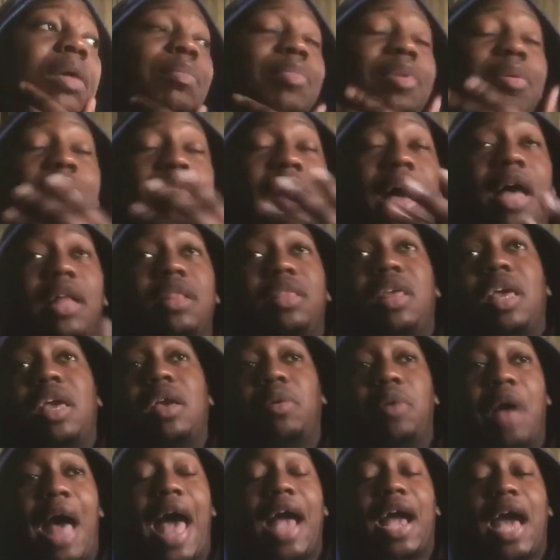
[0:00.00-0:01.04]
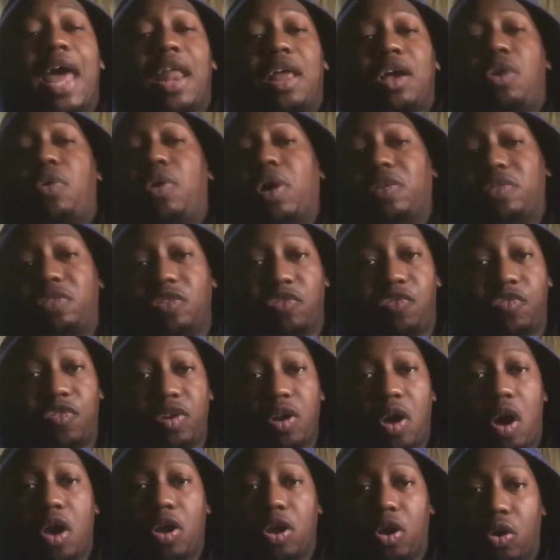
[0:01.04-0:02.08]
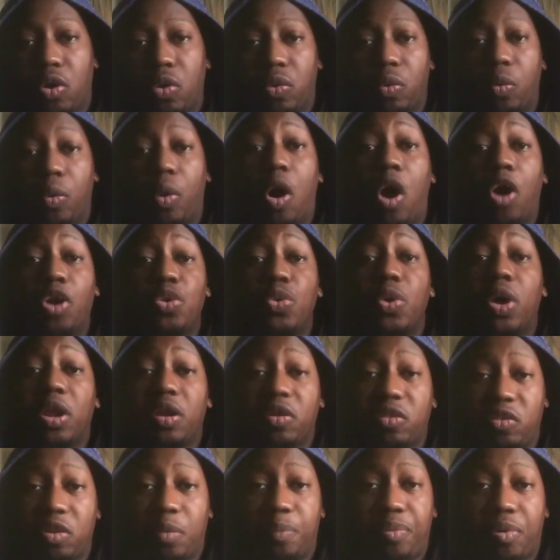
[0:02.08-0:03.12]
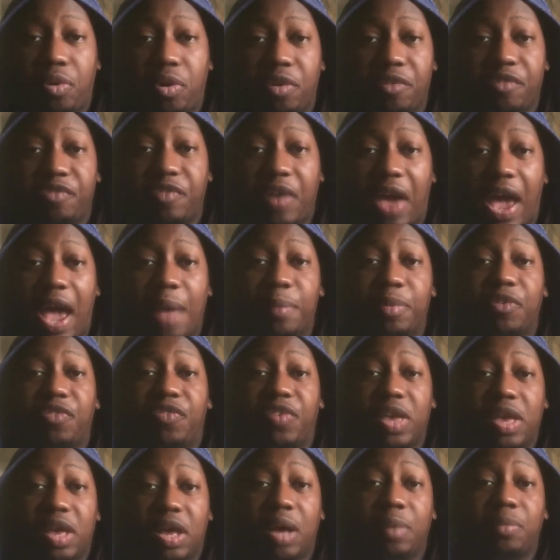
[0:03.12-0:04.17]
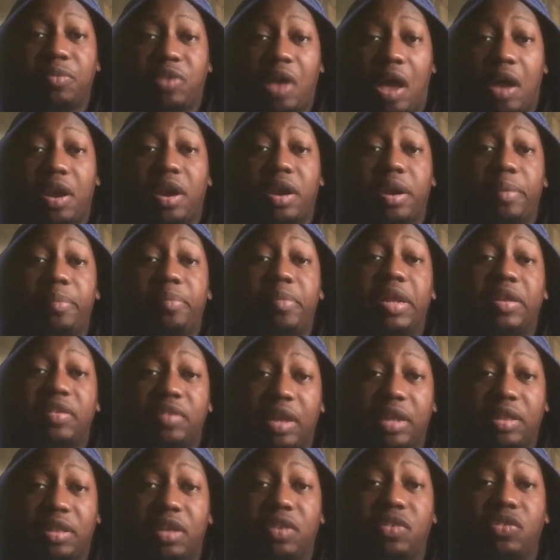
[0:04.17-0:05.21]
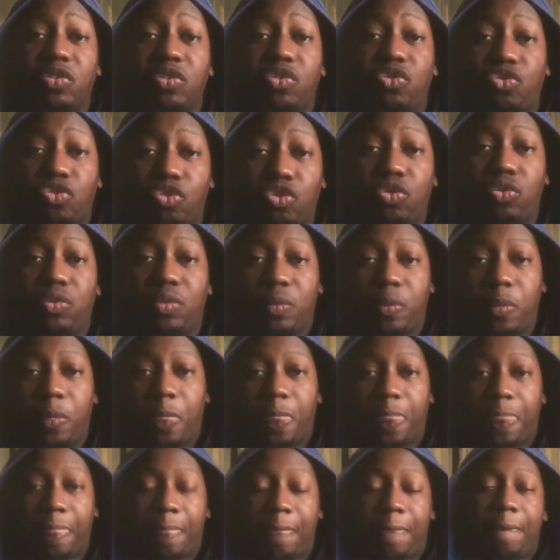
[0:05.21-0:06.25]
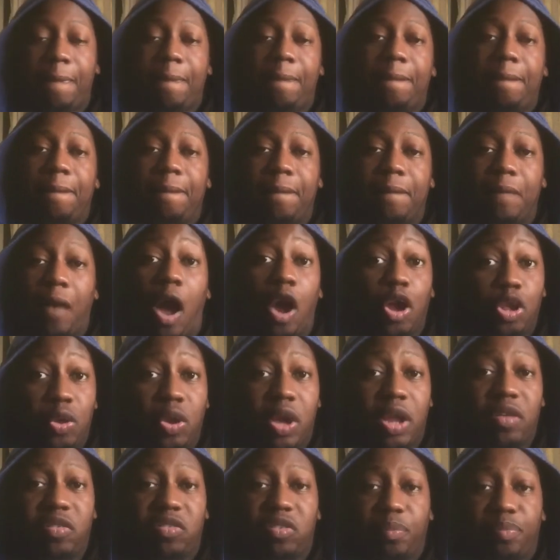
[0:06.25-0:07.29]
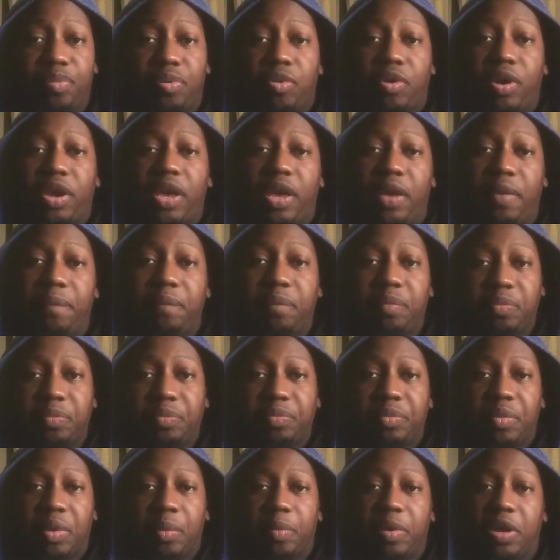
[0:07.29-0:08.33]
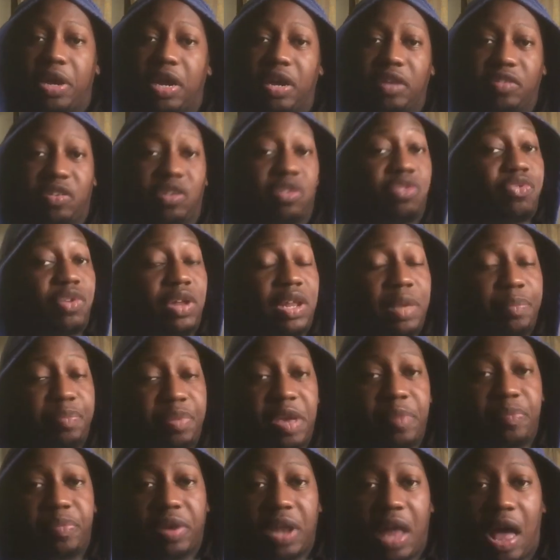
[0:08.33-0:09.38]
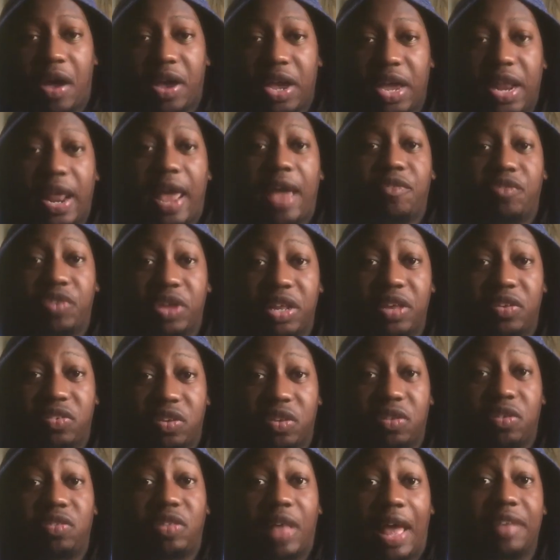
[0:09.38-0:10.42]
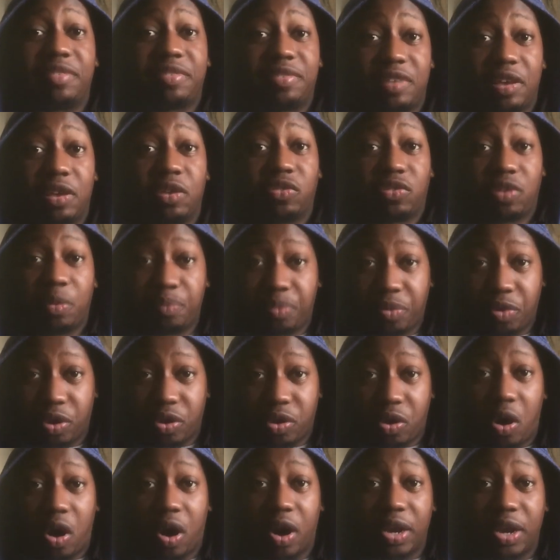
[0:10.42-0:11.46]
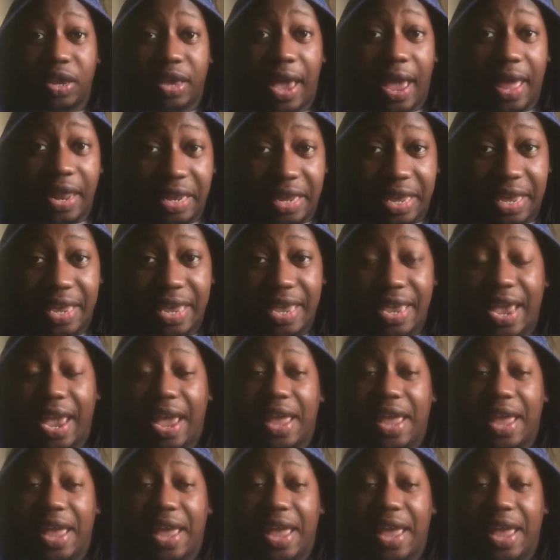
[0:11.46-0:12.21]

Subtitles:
But my thing, I got a question for y'all, though. Are you going to support Fab if he comes out and admits that this is true? Are you going to support him? Because there's really people out here that really that still support R. Kelly.